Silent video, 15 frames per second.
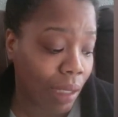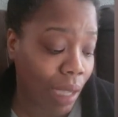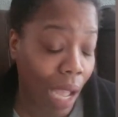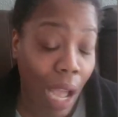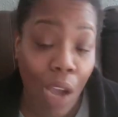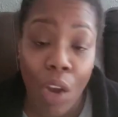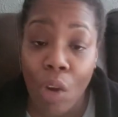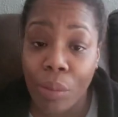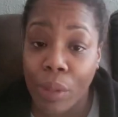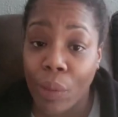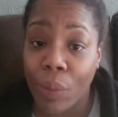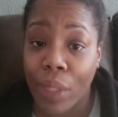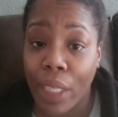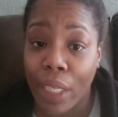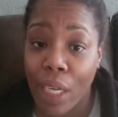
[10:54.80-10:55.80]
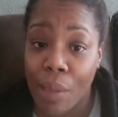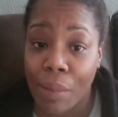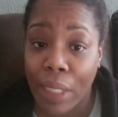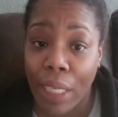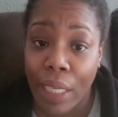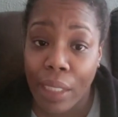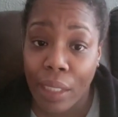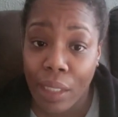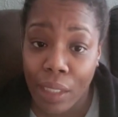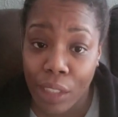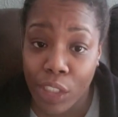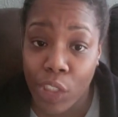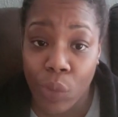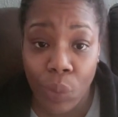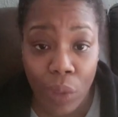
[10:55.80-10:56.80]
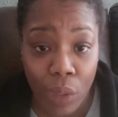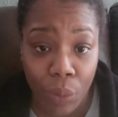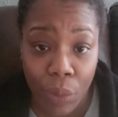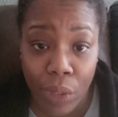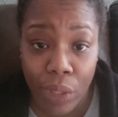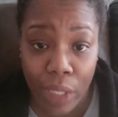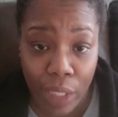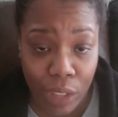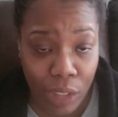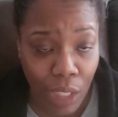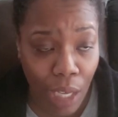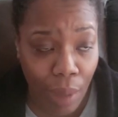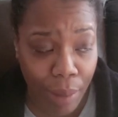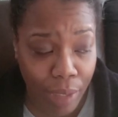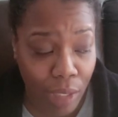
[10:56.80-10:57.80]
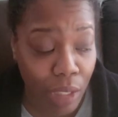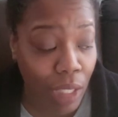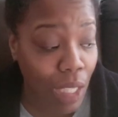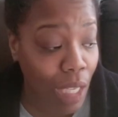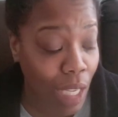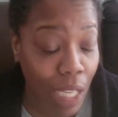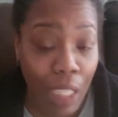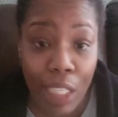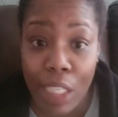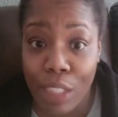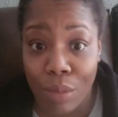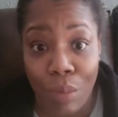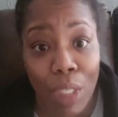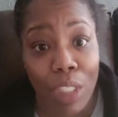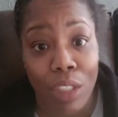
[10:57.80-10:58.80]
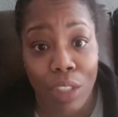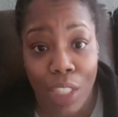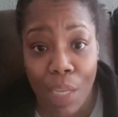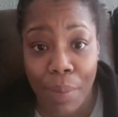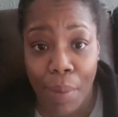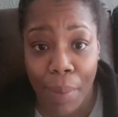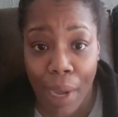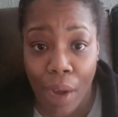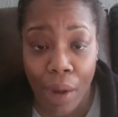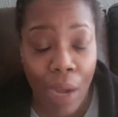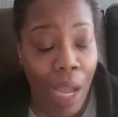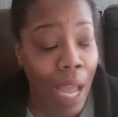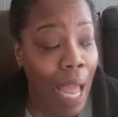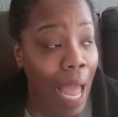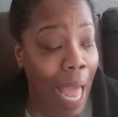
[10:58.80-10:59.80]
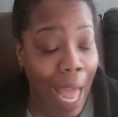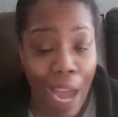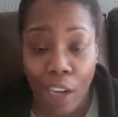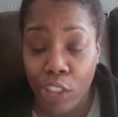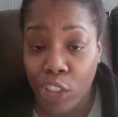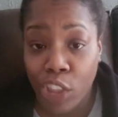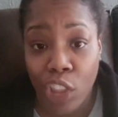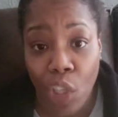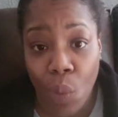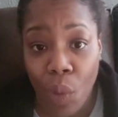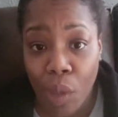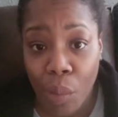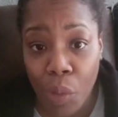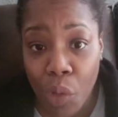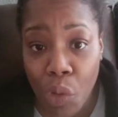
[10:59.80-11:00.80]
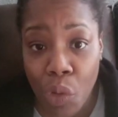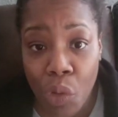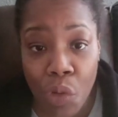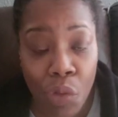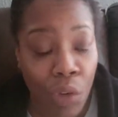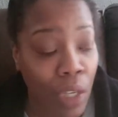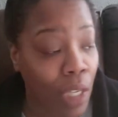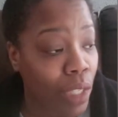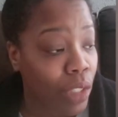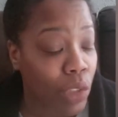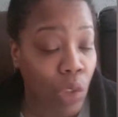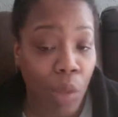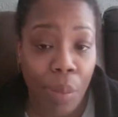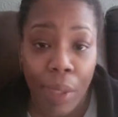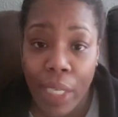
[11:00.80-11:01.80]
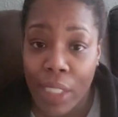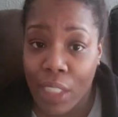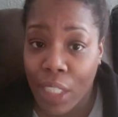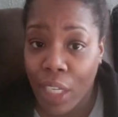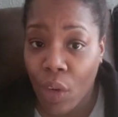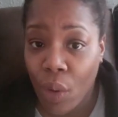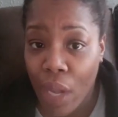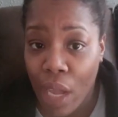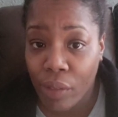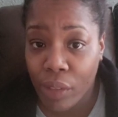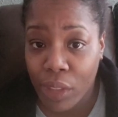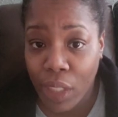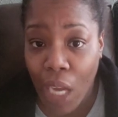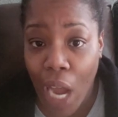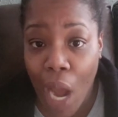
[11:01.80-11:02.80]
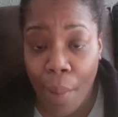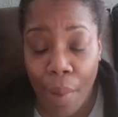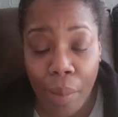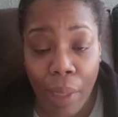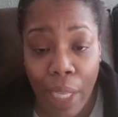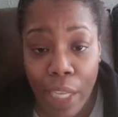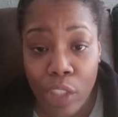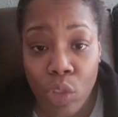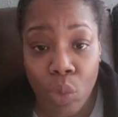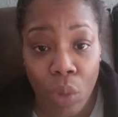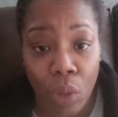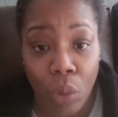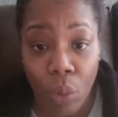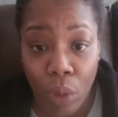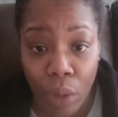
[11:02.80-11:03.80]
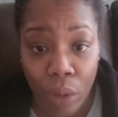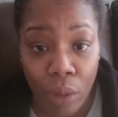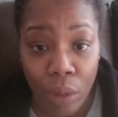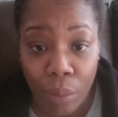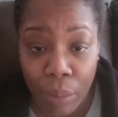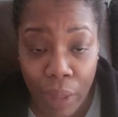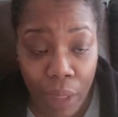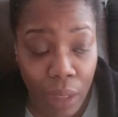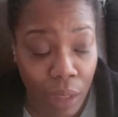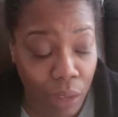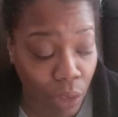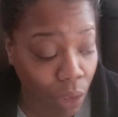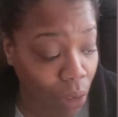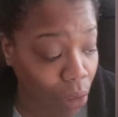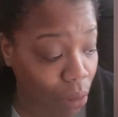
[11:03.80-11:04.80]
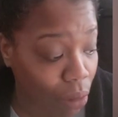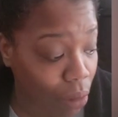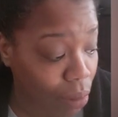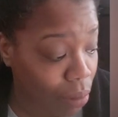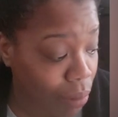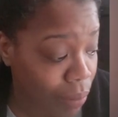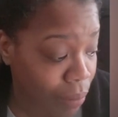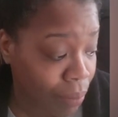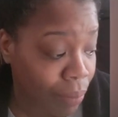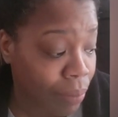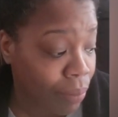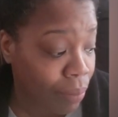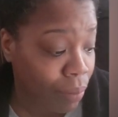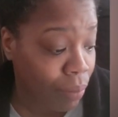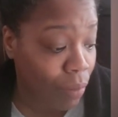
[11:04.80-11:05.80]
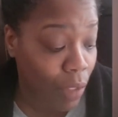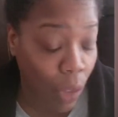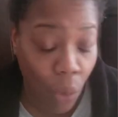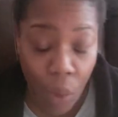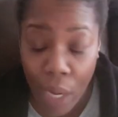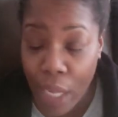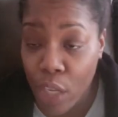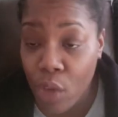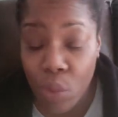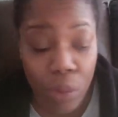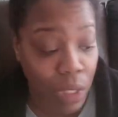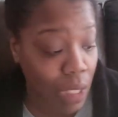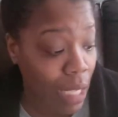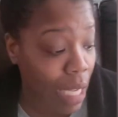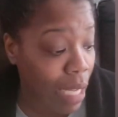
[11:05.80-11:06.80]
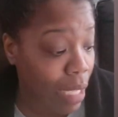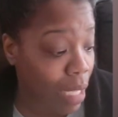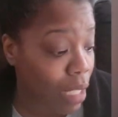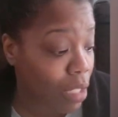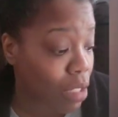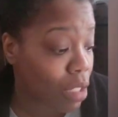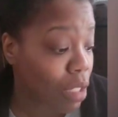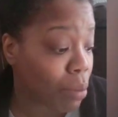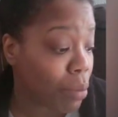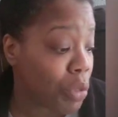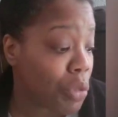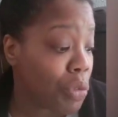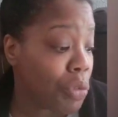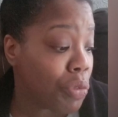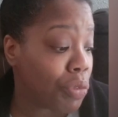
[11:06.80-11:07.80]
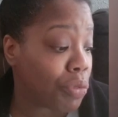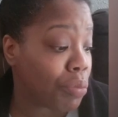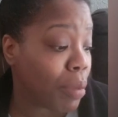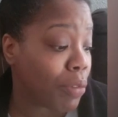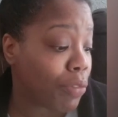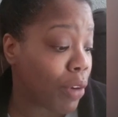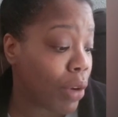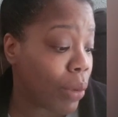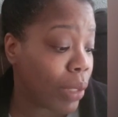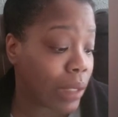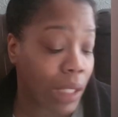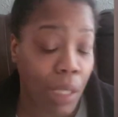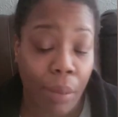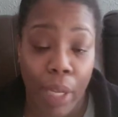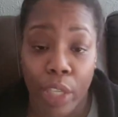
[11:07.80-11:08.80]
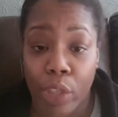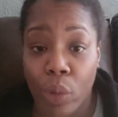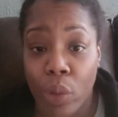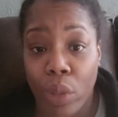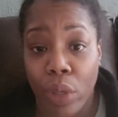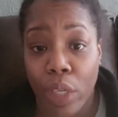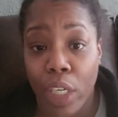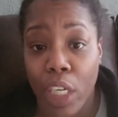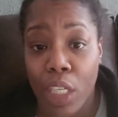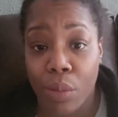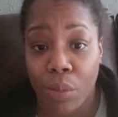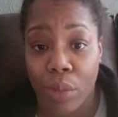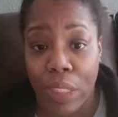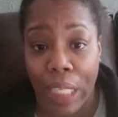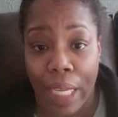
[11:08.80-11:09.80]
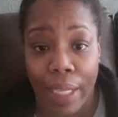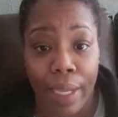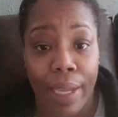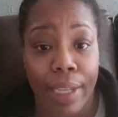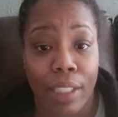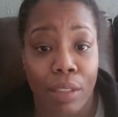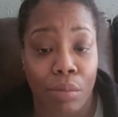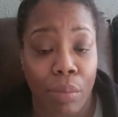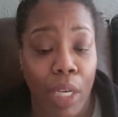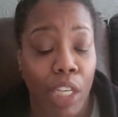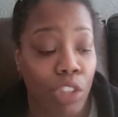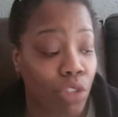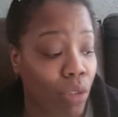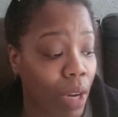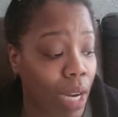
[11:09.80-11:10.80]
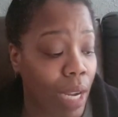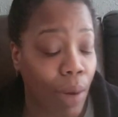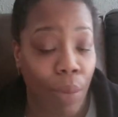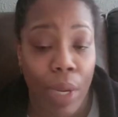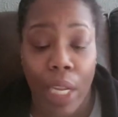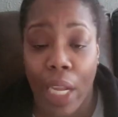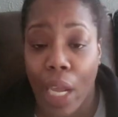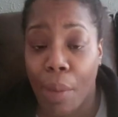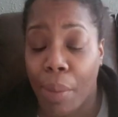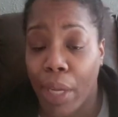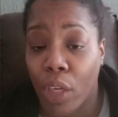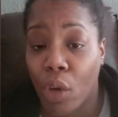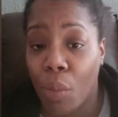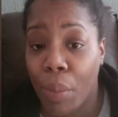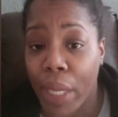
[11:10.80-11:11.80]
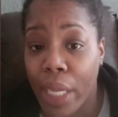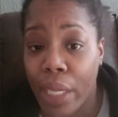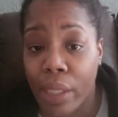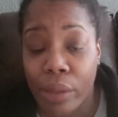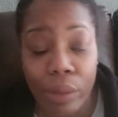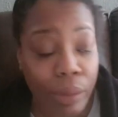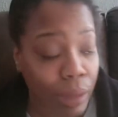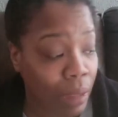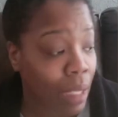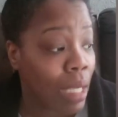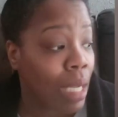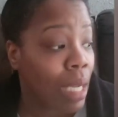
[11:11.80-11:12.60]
I hope that when they come down there that she really will get a job, because she did at least mention something about how she don't want to move to a place that ain't gonna a job. I'm glad you want to work, because girl, the way you was saying yes to the move before, it seemed like you and your husband was like, yes, money train. We ain't got to pay no bills.